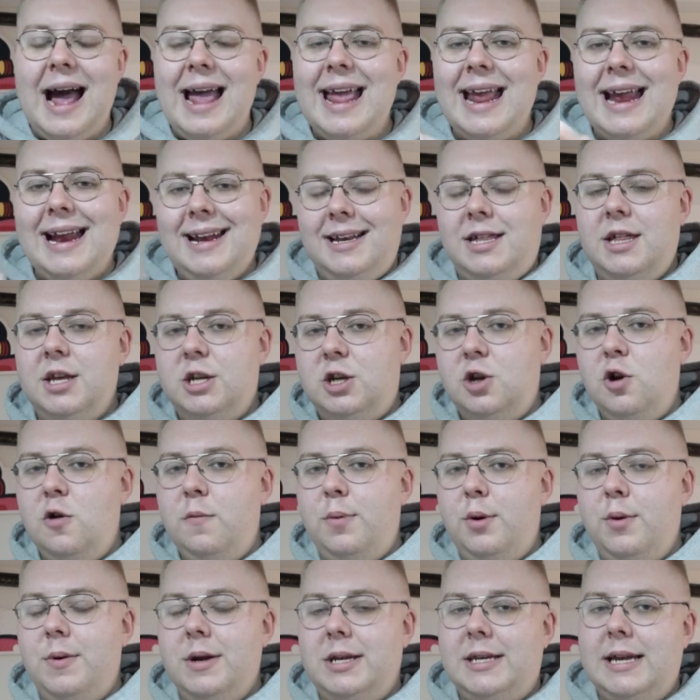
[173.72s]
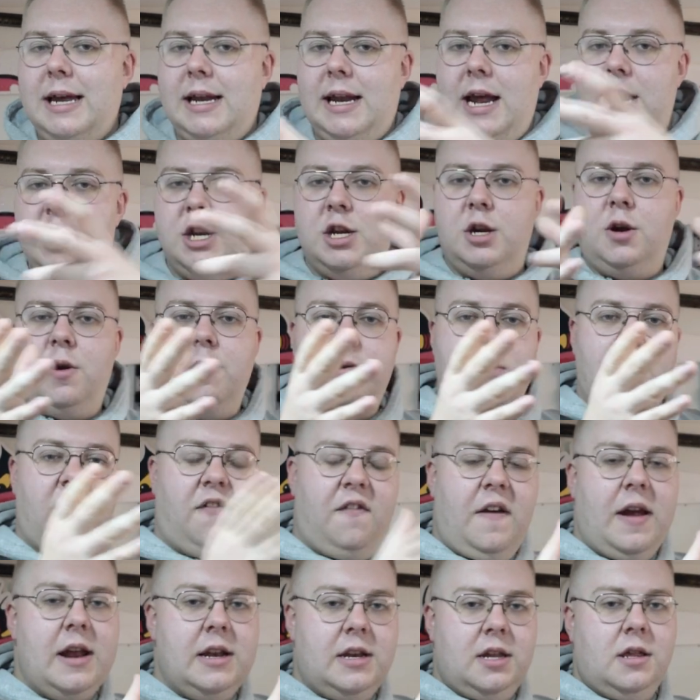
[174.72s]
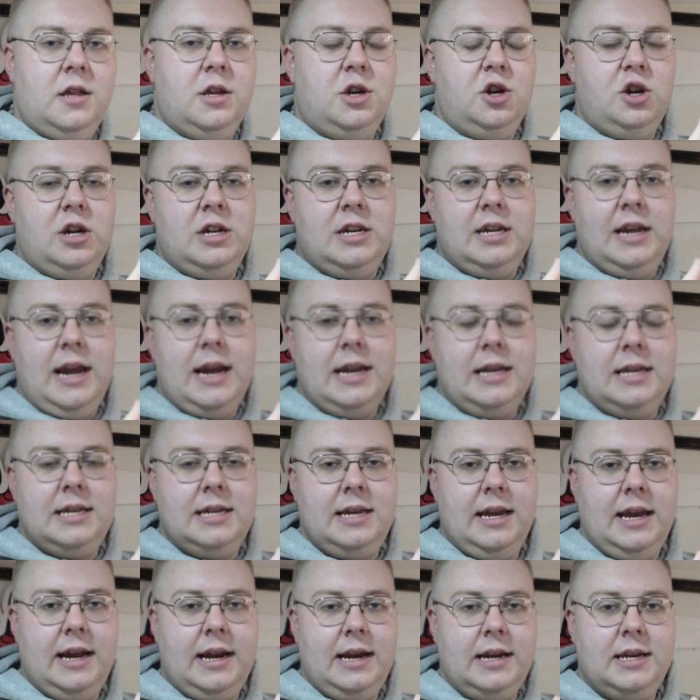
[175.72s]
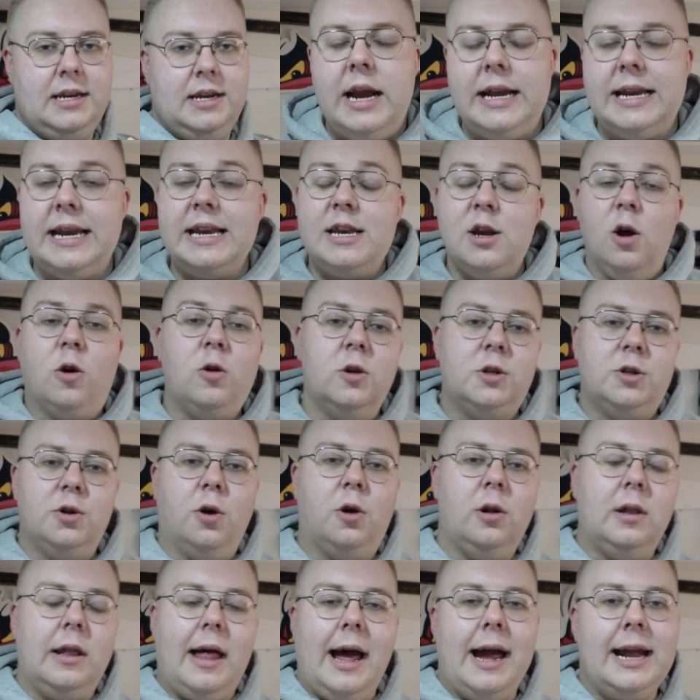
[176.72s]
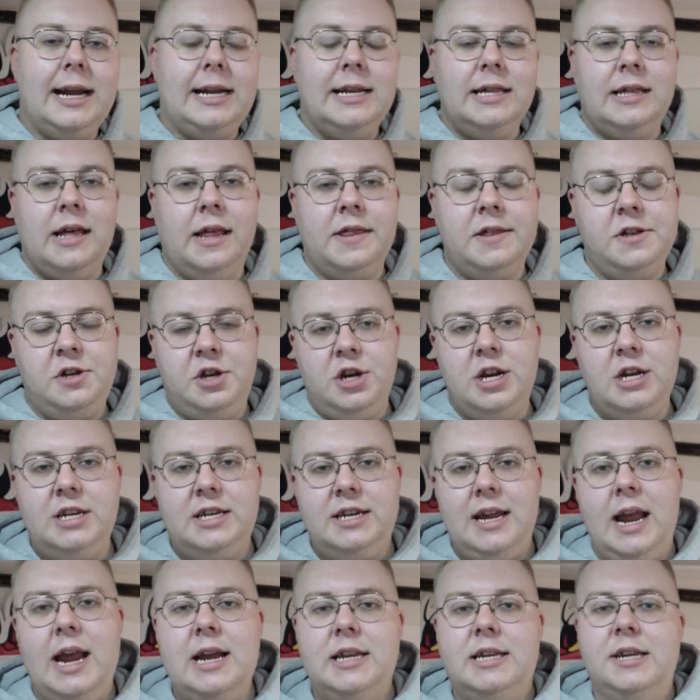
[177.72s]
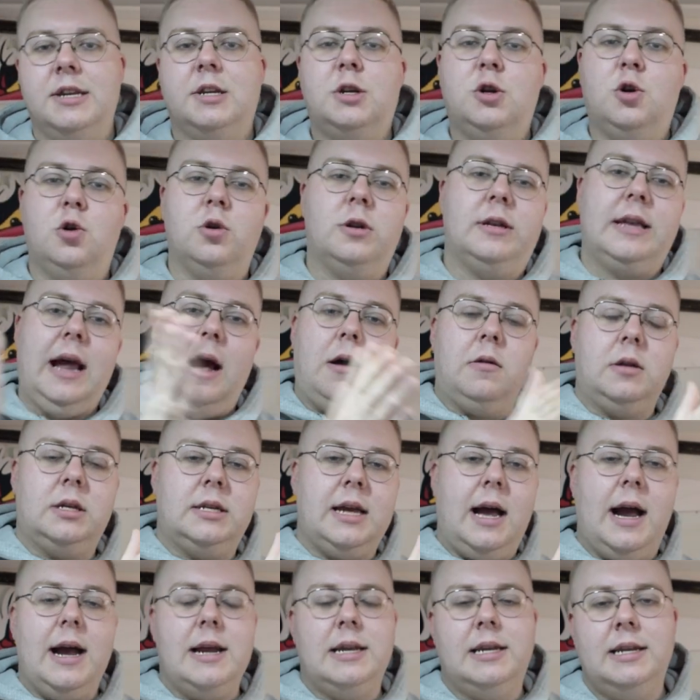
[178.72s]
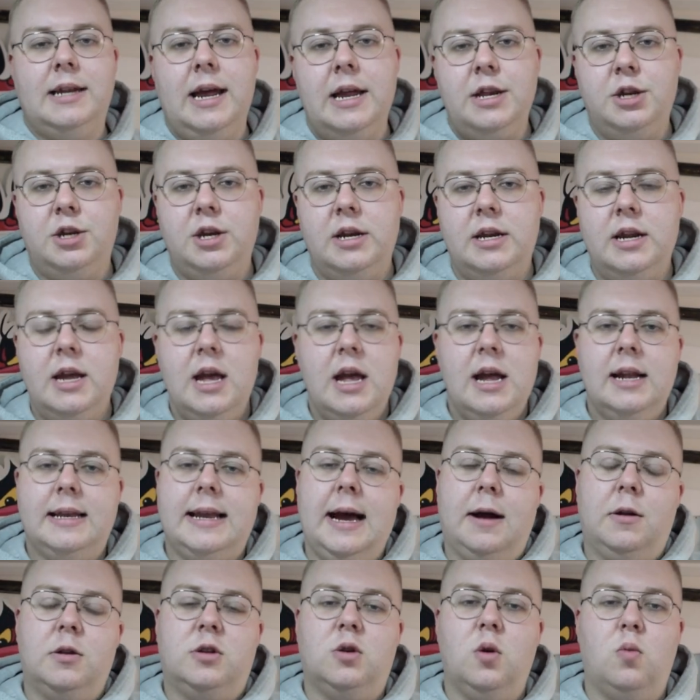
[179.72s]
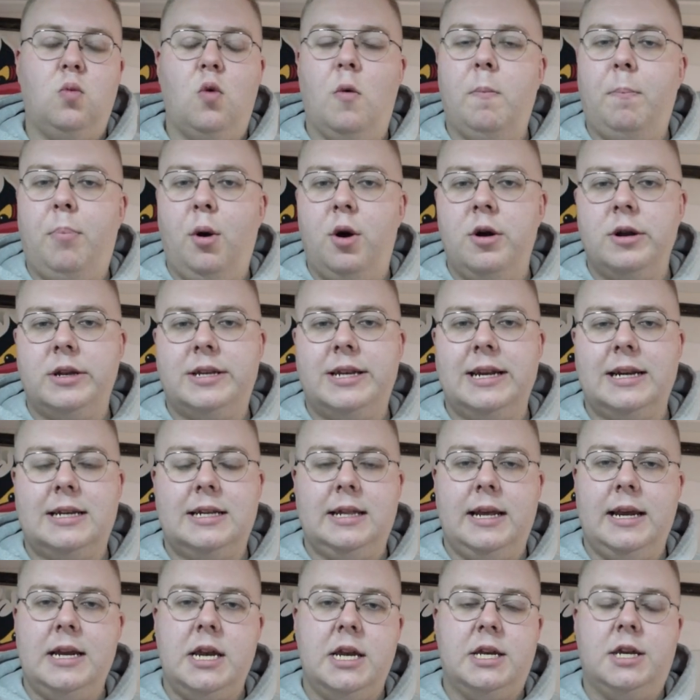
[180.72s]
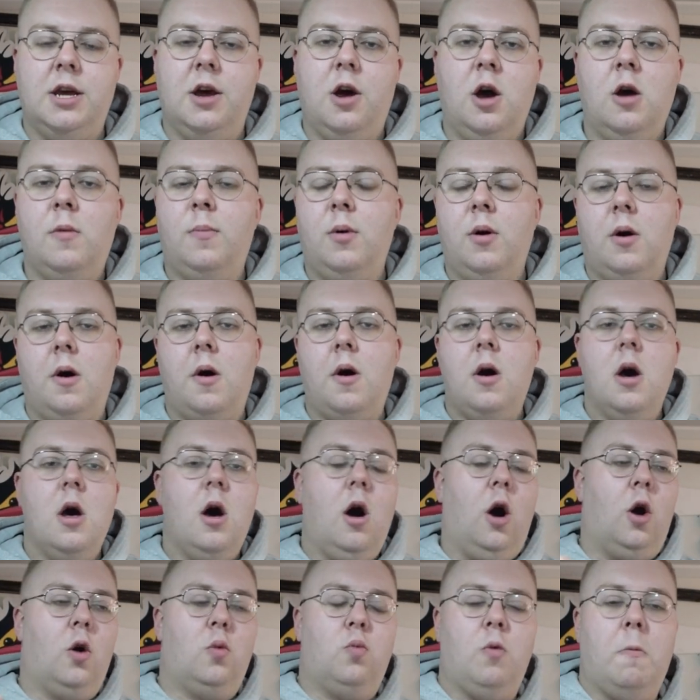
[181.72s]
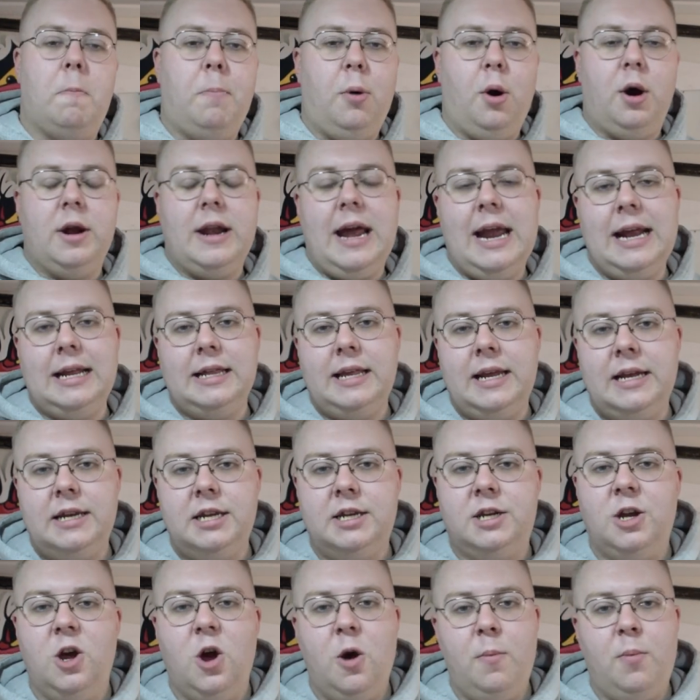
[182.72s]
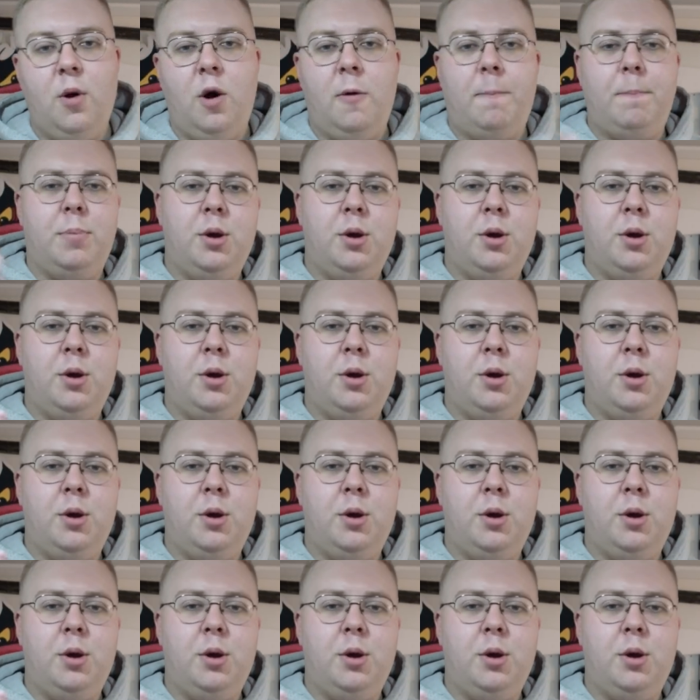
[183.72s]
is the Subaru Ascent engine going to fit into the G T eighty-six? It is also likely that the G T eighty-six could downsize an engine down to a one point six litre turbo or a one point eight litre turbo